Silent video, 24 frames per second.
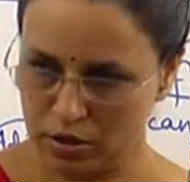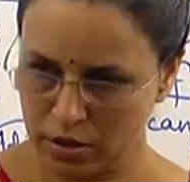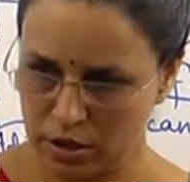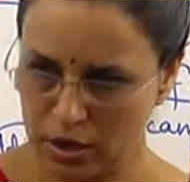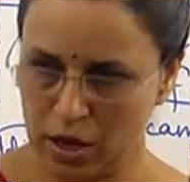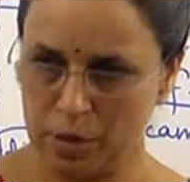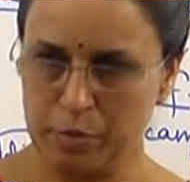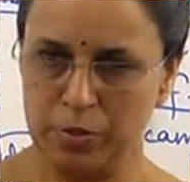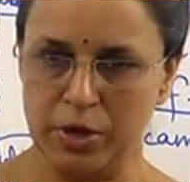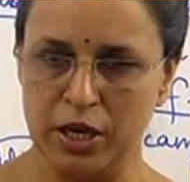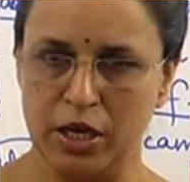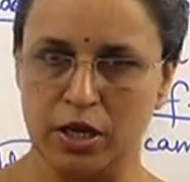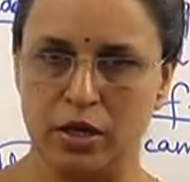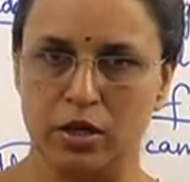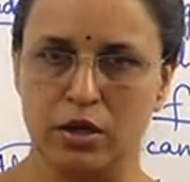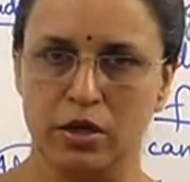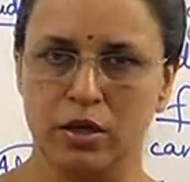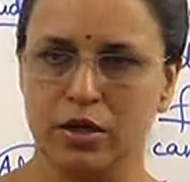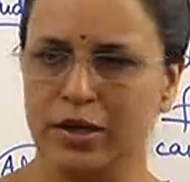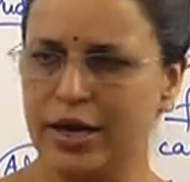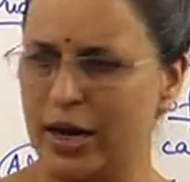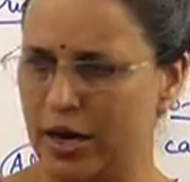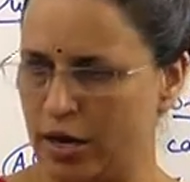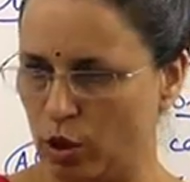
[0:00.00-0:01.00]
Come in.
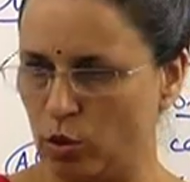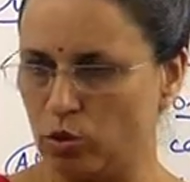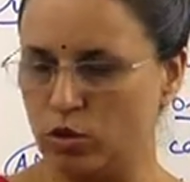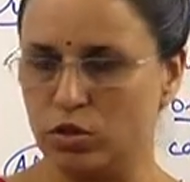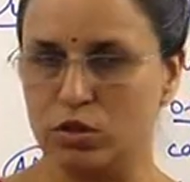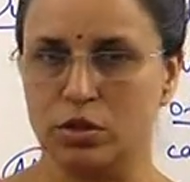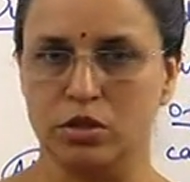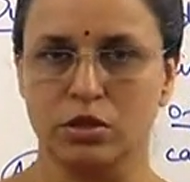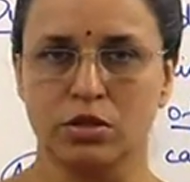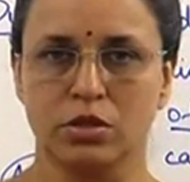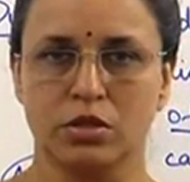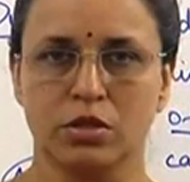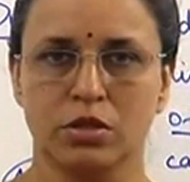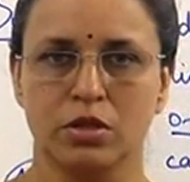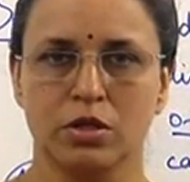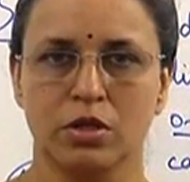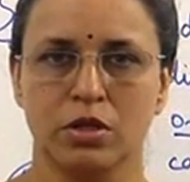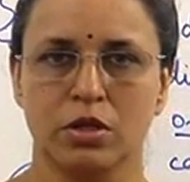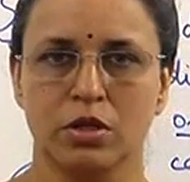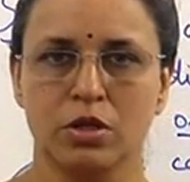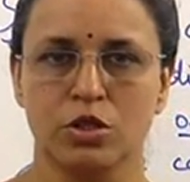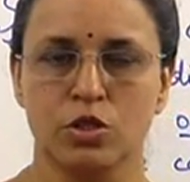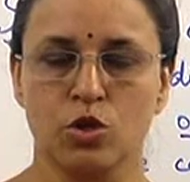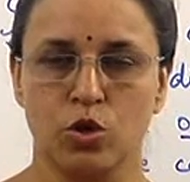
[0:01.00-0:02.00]
Get out.
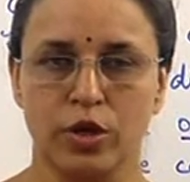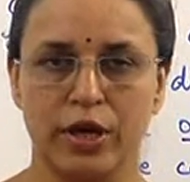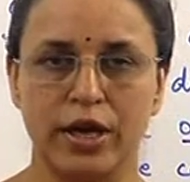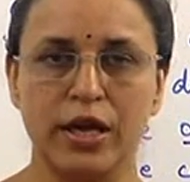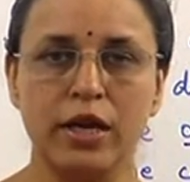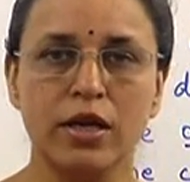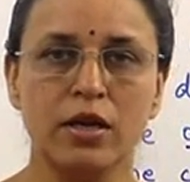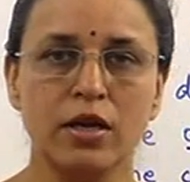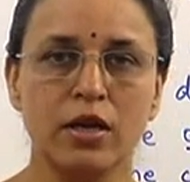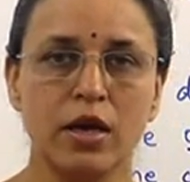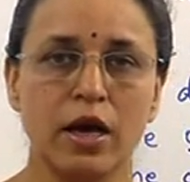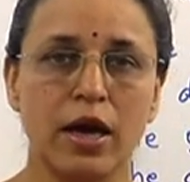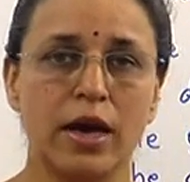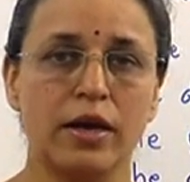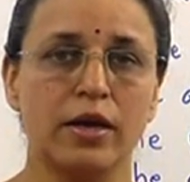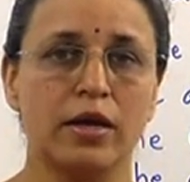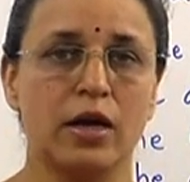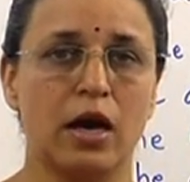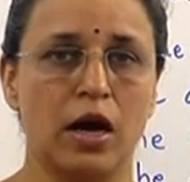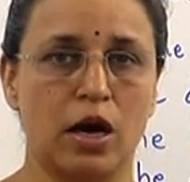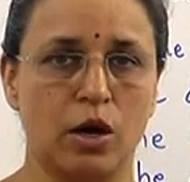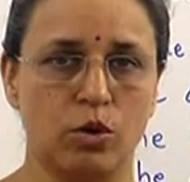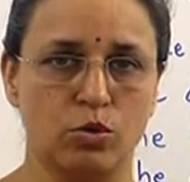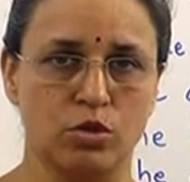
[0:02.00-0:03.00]
So in and
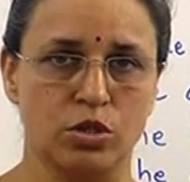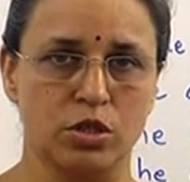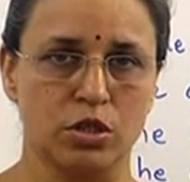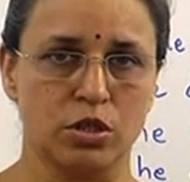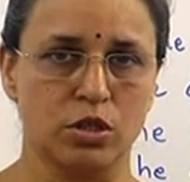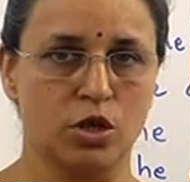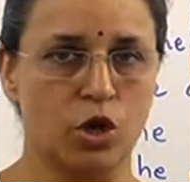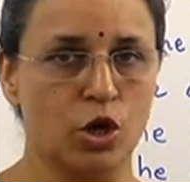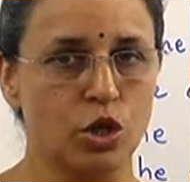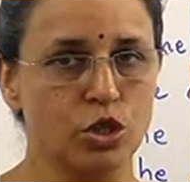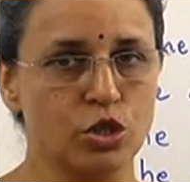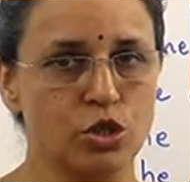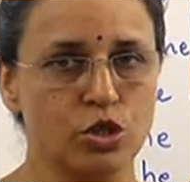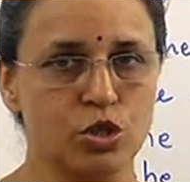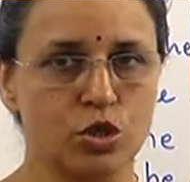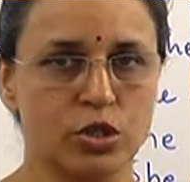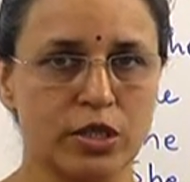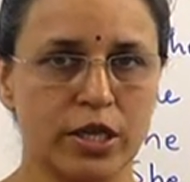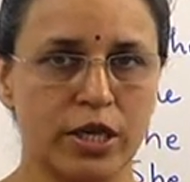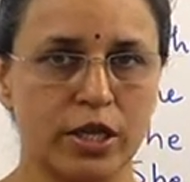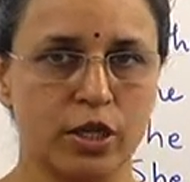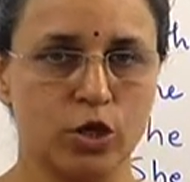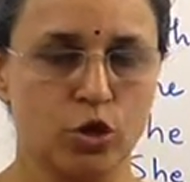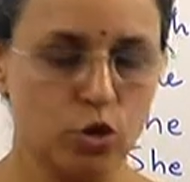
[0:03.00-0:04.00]
out also
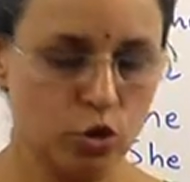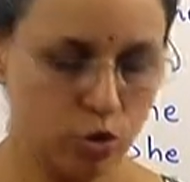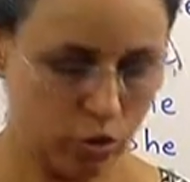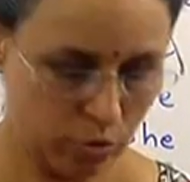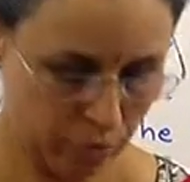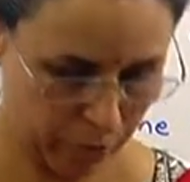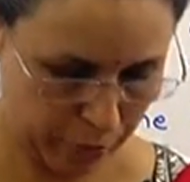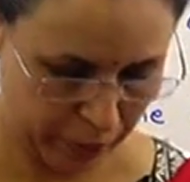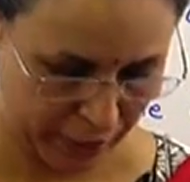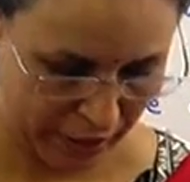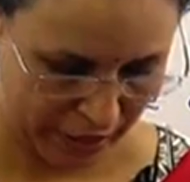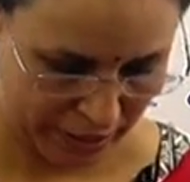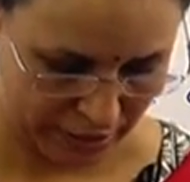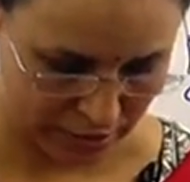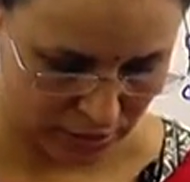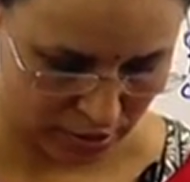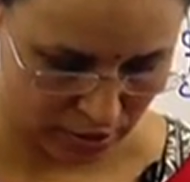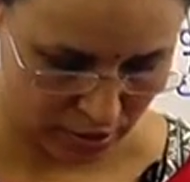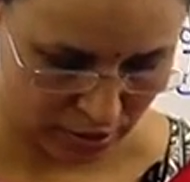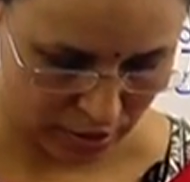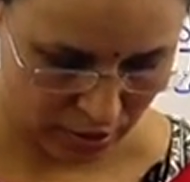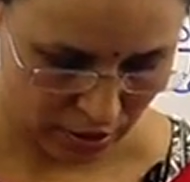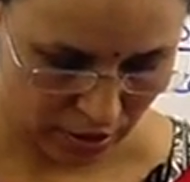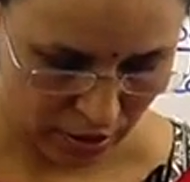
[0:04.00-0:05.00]
tell you
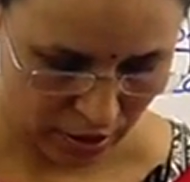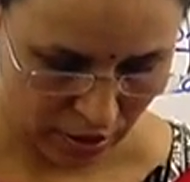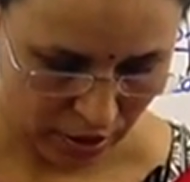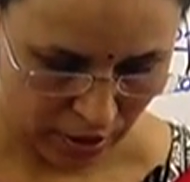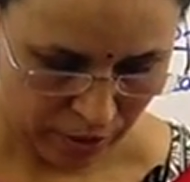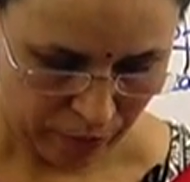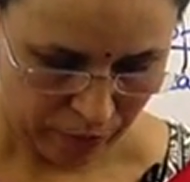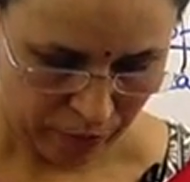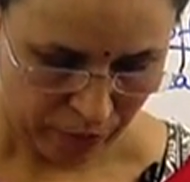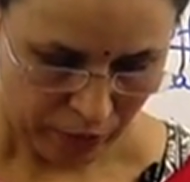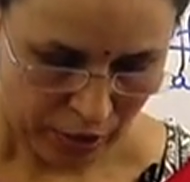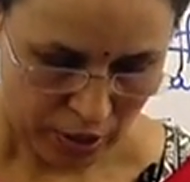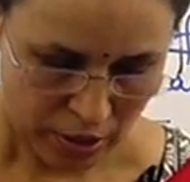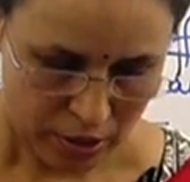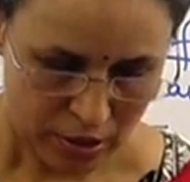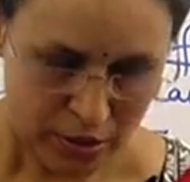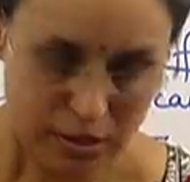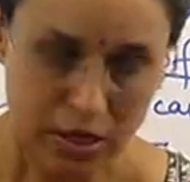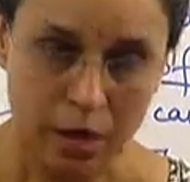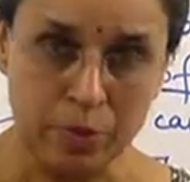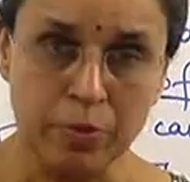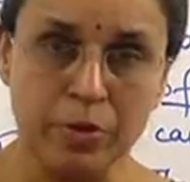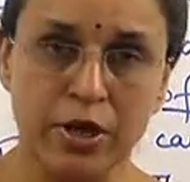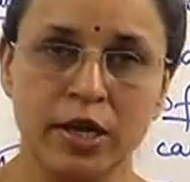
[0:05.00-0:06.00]
place.
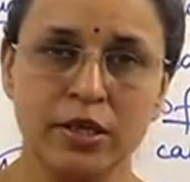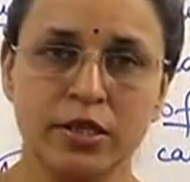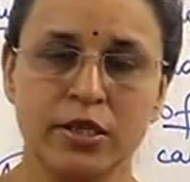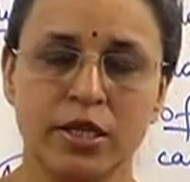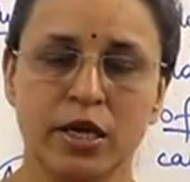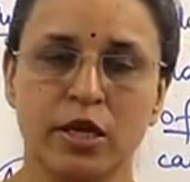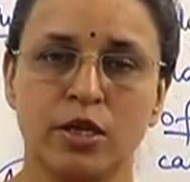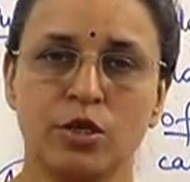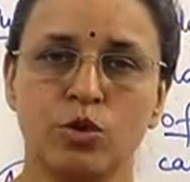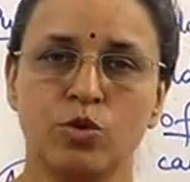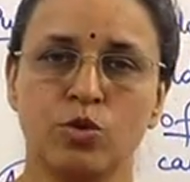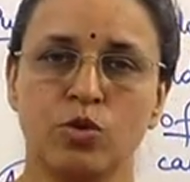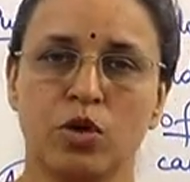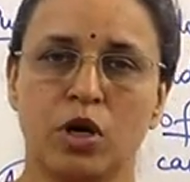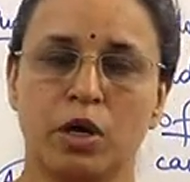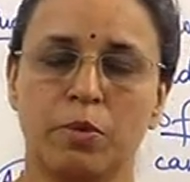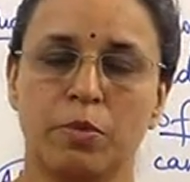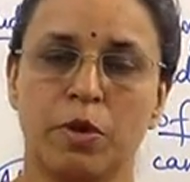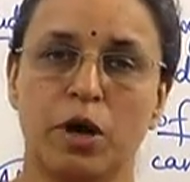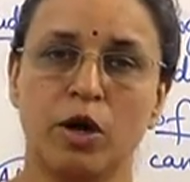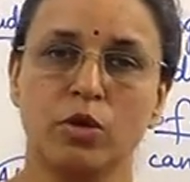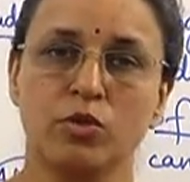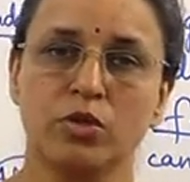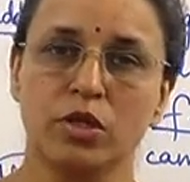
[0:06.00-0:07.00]
Some can tell you
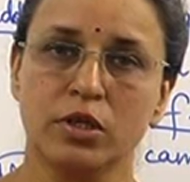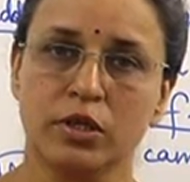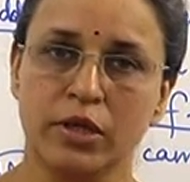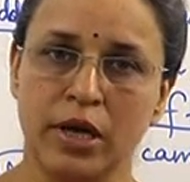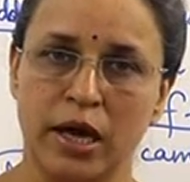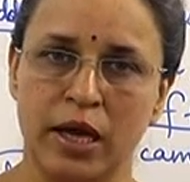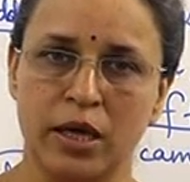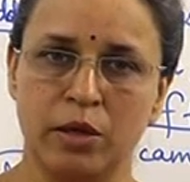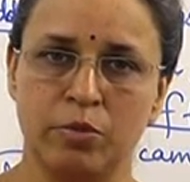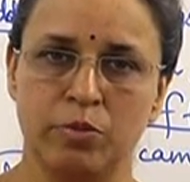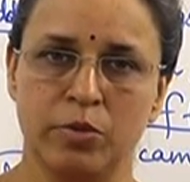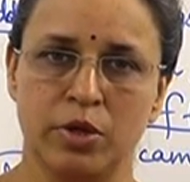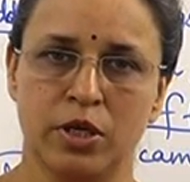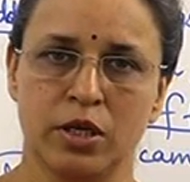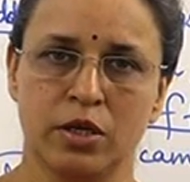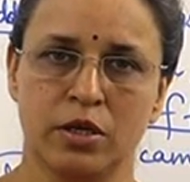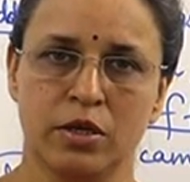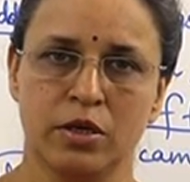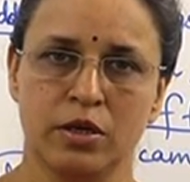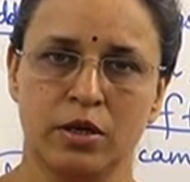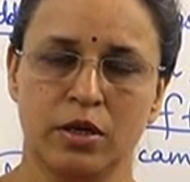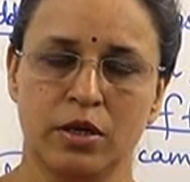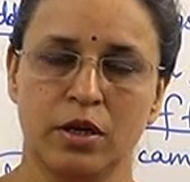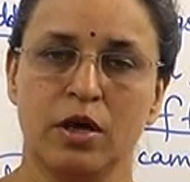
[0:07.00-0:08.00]
about time.
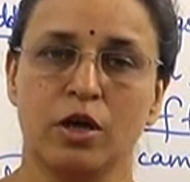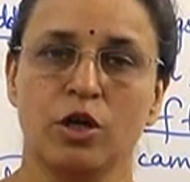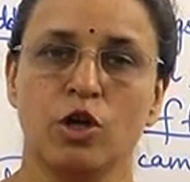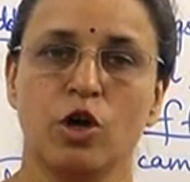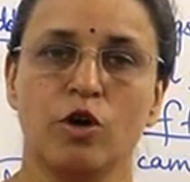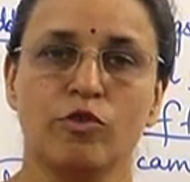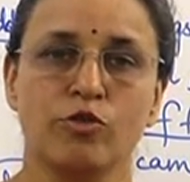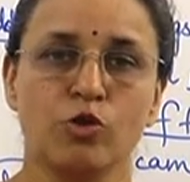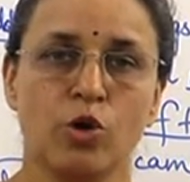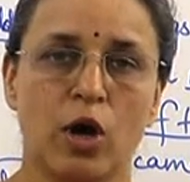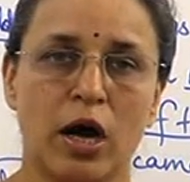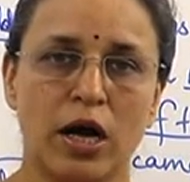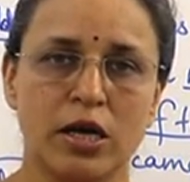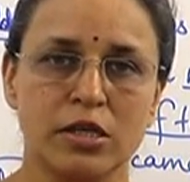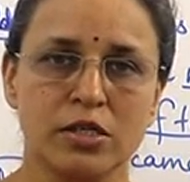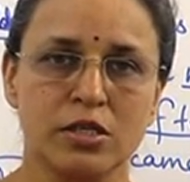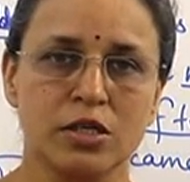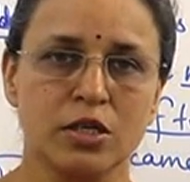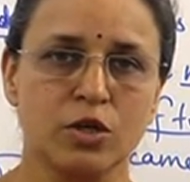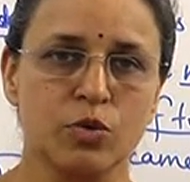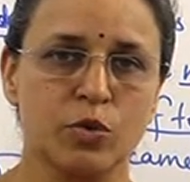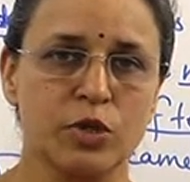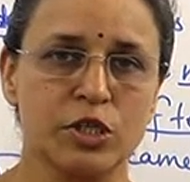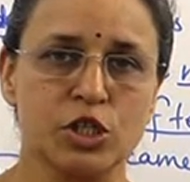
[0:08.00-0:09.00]
You have to ask
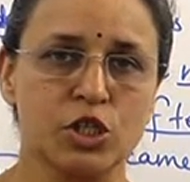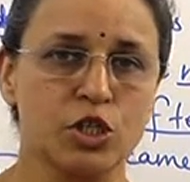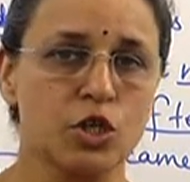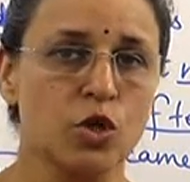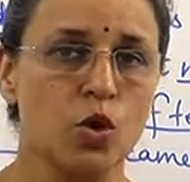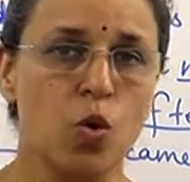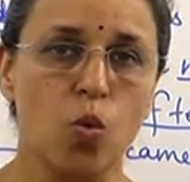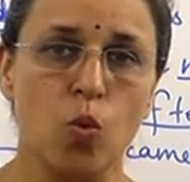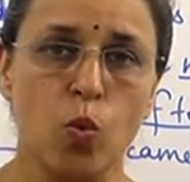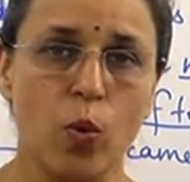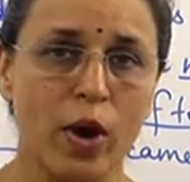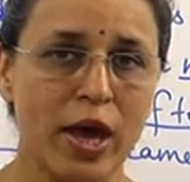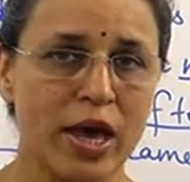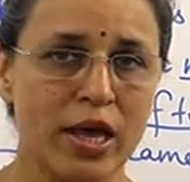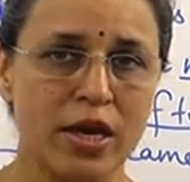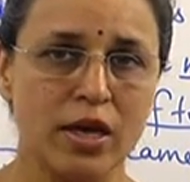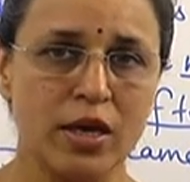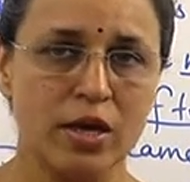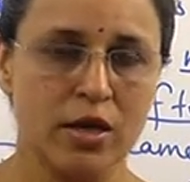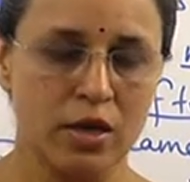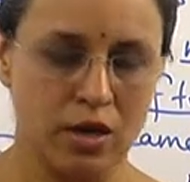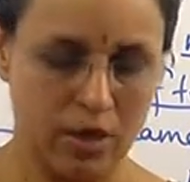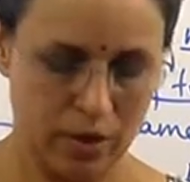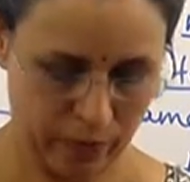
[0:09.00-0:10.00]
the question
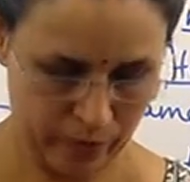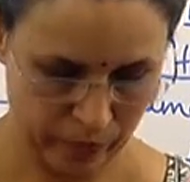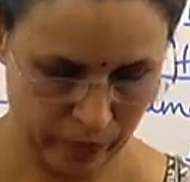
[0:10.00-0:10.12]
when.